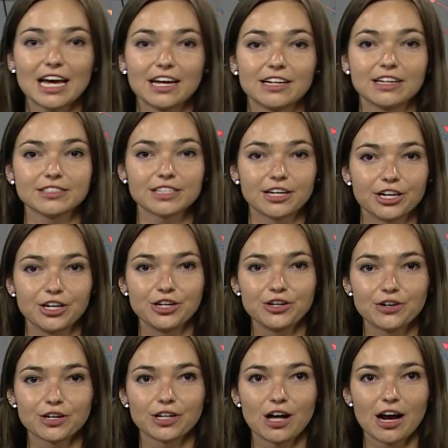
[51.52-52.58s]
It's our
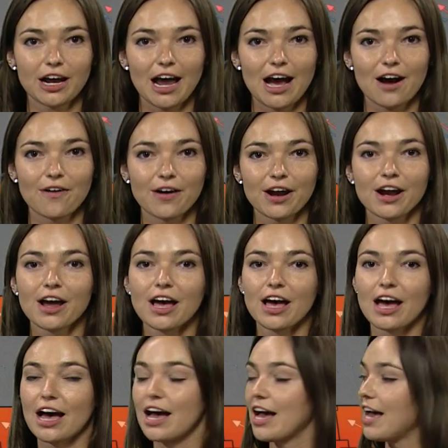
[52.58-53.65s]
noon o'clock hour.
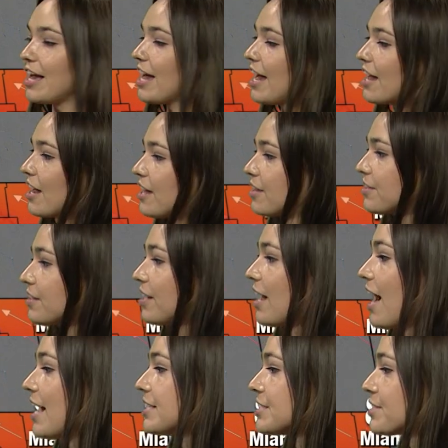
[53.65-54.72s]
The
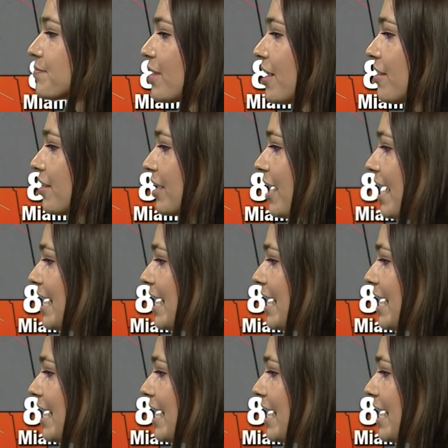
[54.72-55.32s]
highs tomorrow are